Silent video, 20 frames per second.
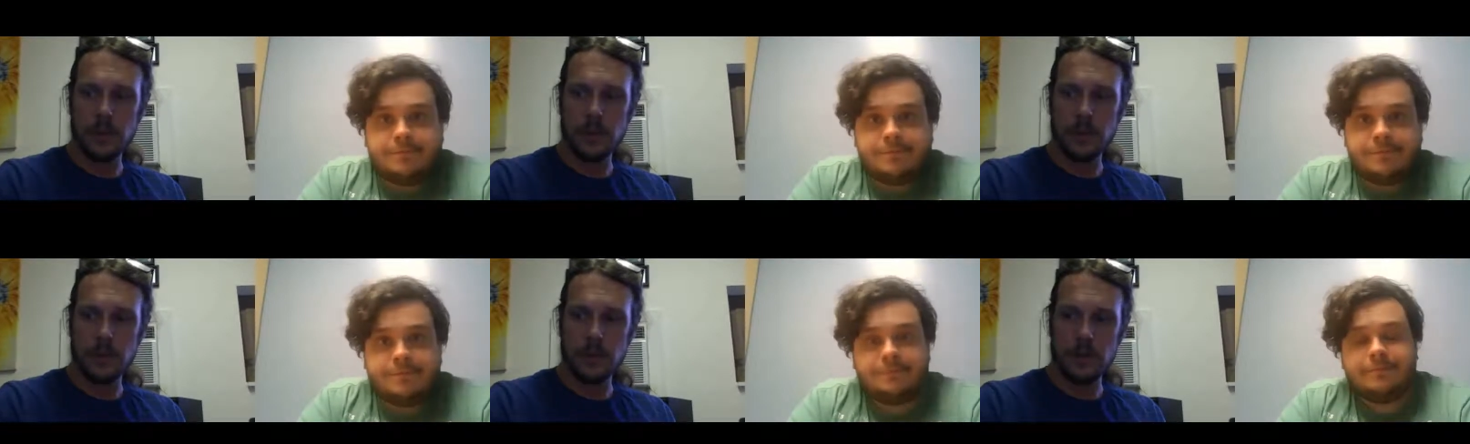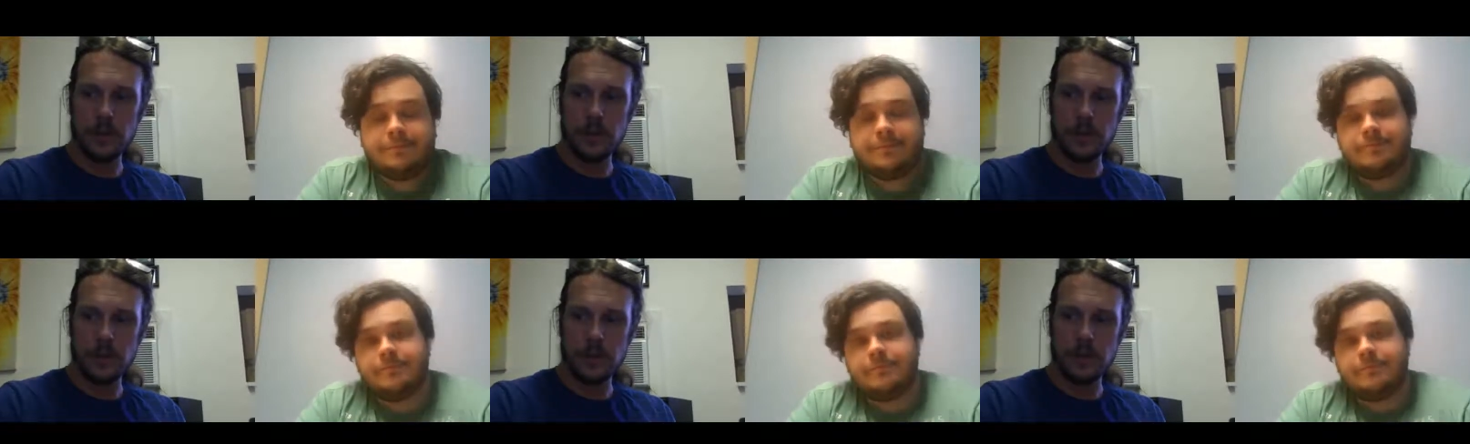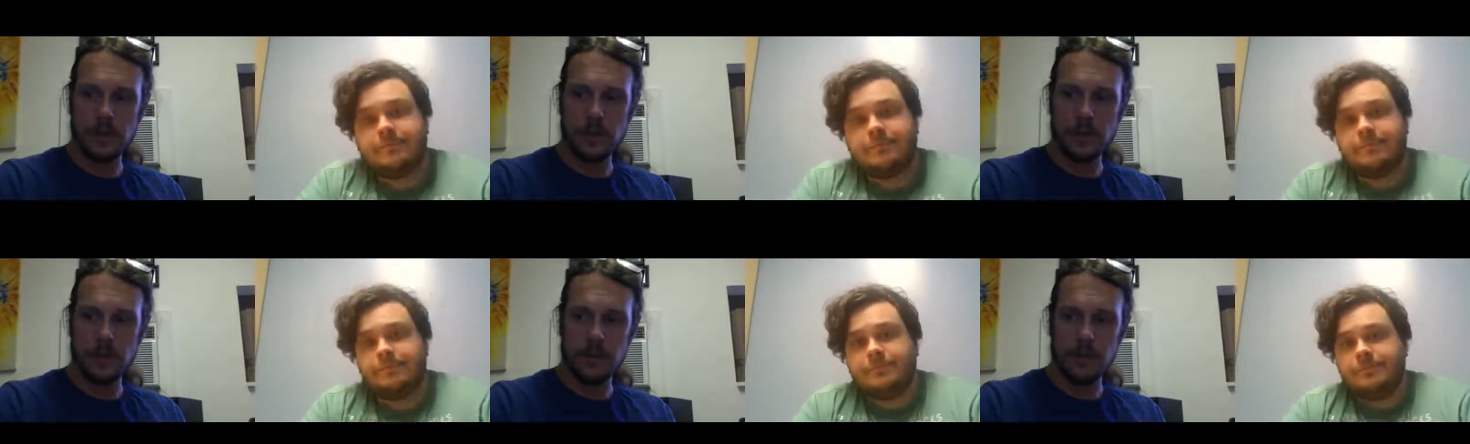
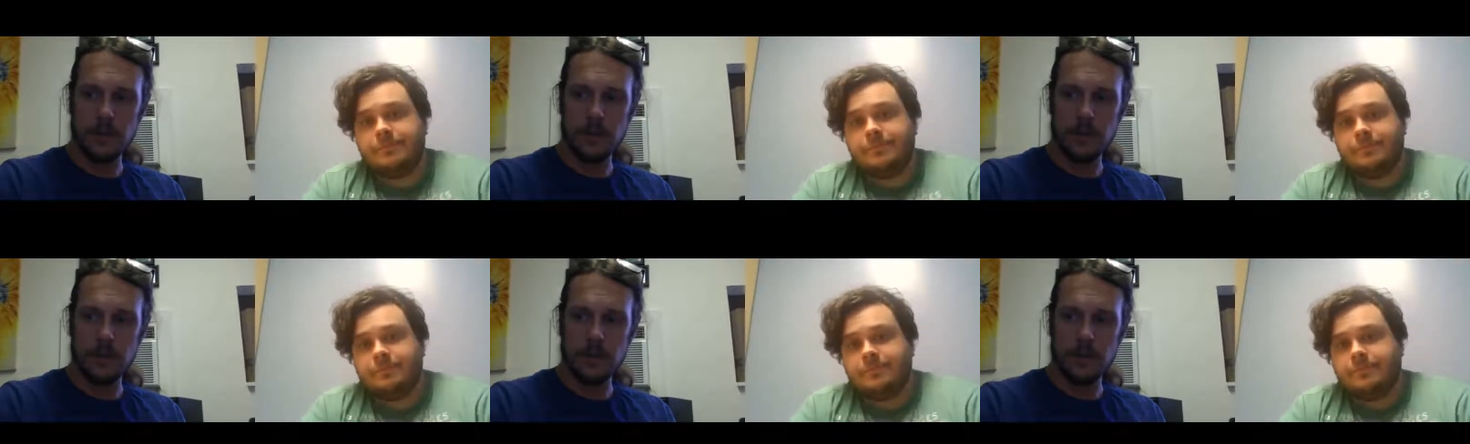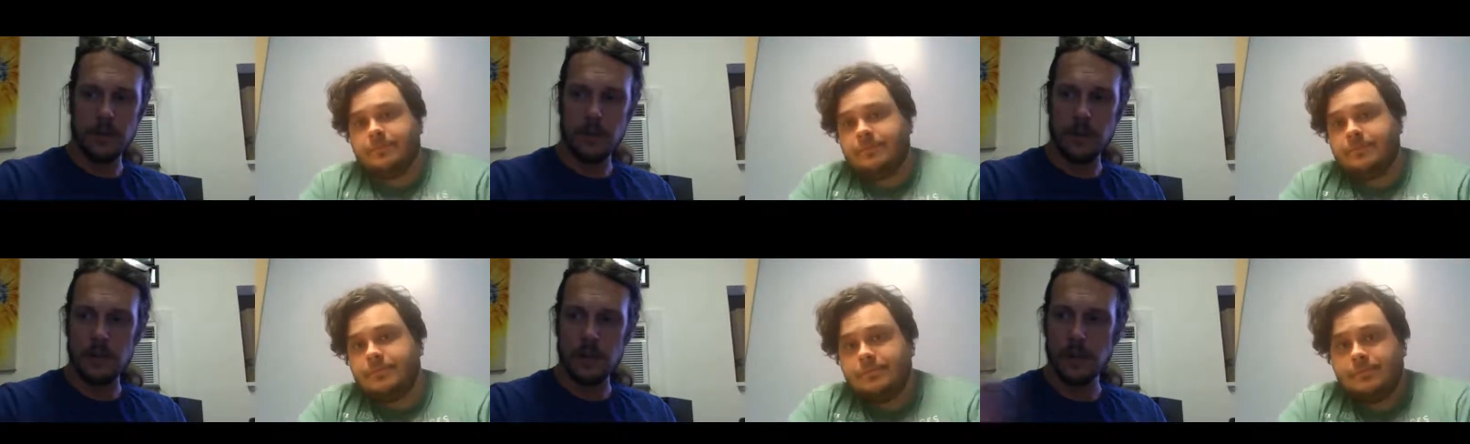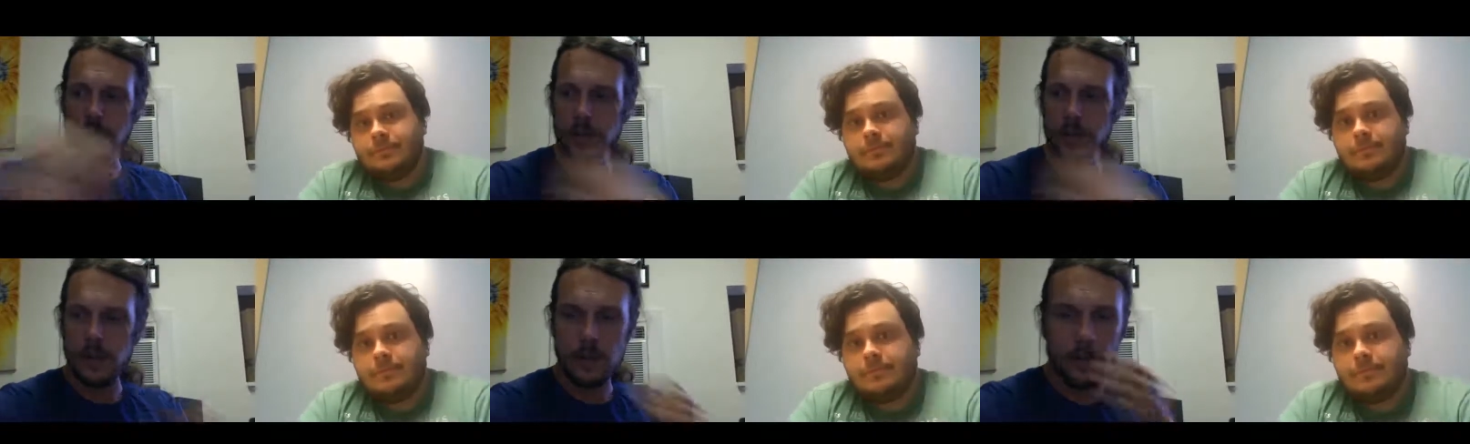
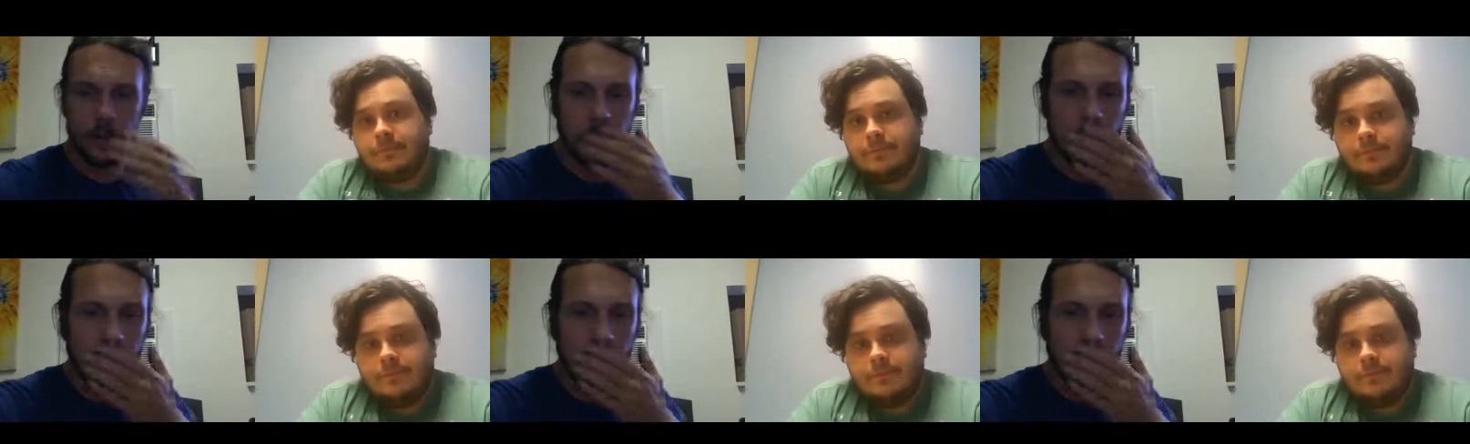[no speech]